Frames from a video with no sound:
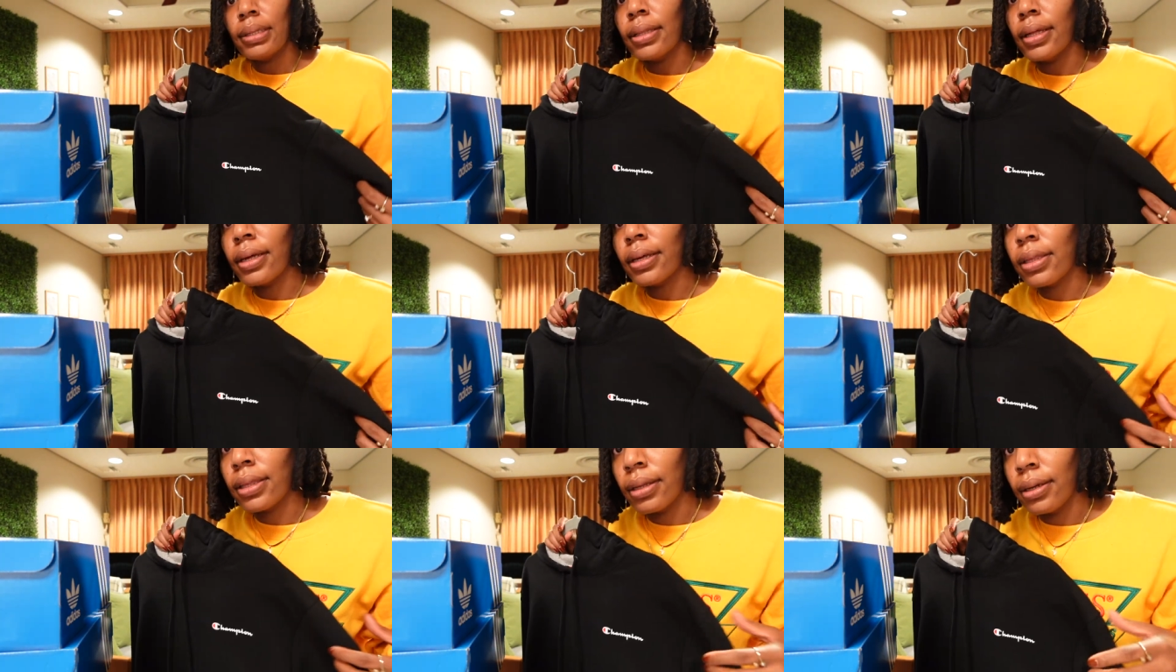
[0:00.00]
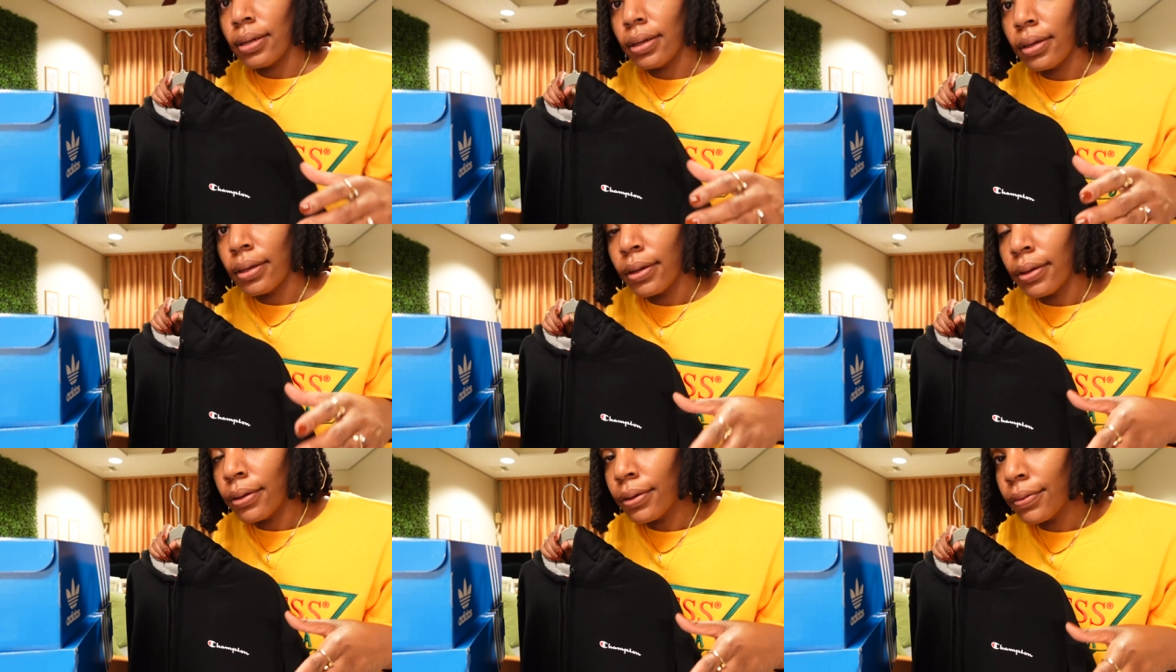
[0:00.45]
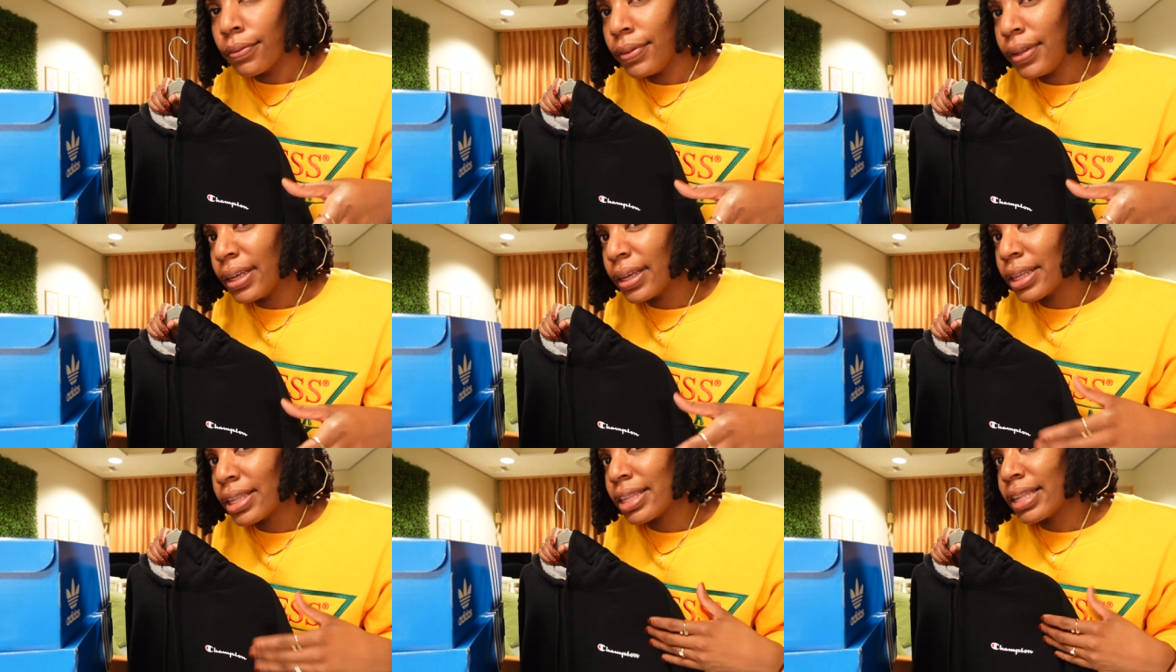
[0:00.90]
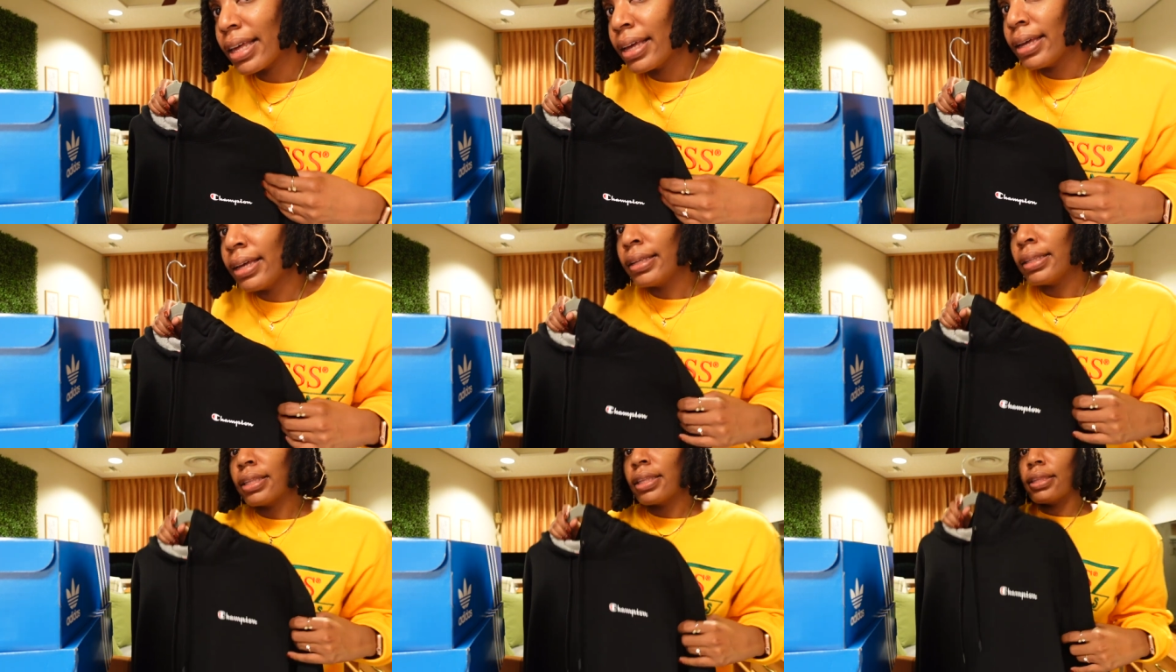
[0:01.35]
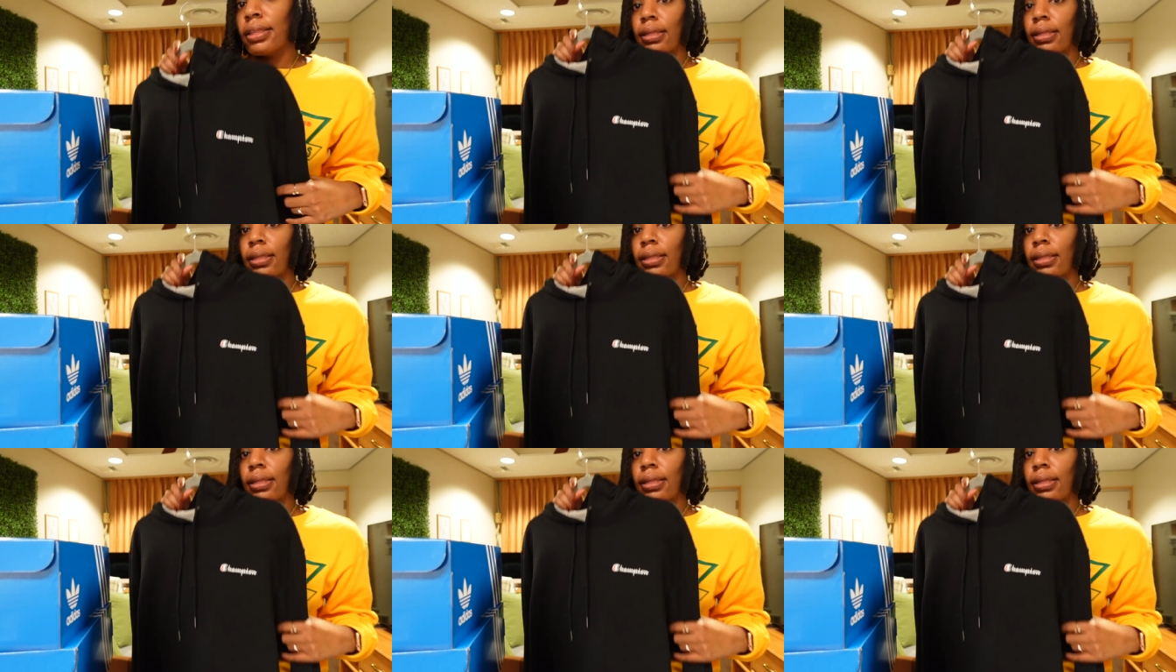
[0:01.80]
section of the exchange, and